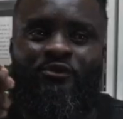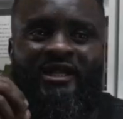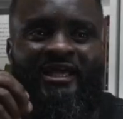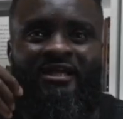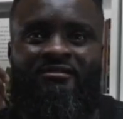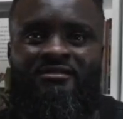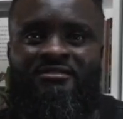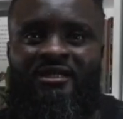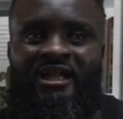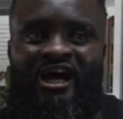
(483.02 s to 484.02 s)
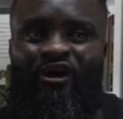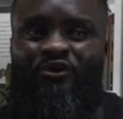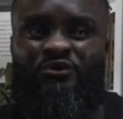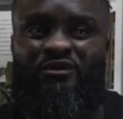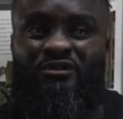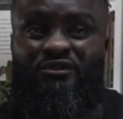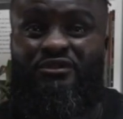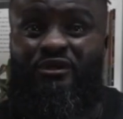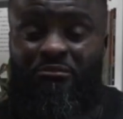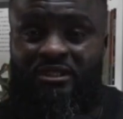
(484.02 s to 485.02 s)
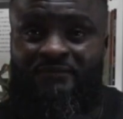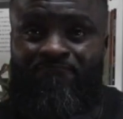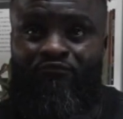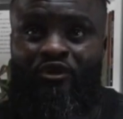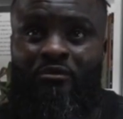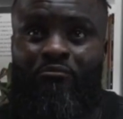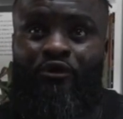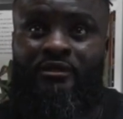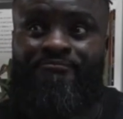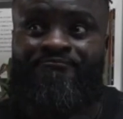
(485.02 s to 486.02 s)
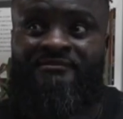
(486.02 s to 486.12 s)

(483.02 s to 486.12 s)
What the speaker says: when I get on the train, I always want to do something, but